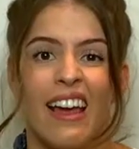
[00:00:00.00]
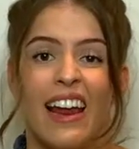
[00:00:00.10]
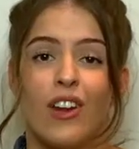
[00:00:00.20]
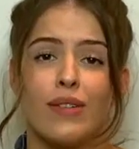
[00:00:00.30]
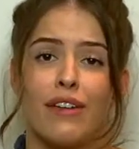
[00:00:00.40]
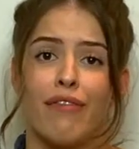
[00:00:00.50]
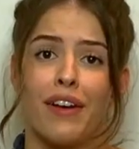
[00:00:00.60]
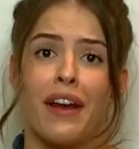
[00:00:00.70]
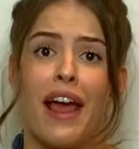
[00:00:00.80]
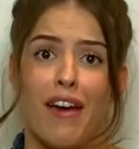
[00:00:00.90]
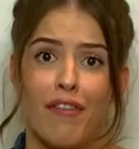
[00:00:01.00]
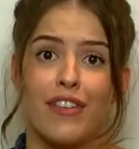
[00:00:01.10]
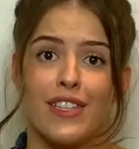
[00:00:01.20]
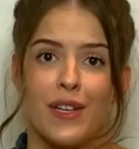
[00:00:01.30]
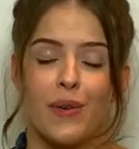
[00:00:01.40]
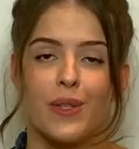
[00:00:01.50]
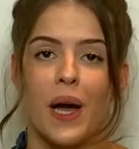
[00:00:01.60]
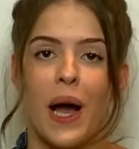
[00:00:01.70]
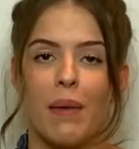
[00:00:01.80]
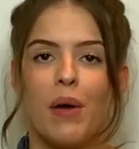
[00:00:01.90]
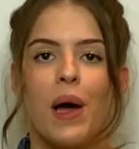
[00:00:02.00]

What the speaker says: it looked different every single time,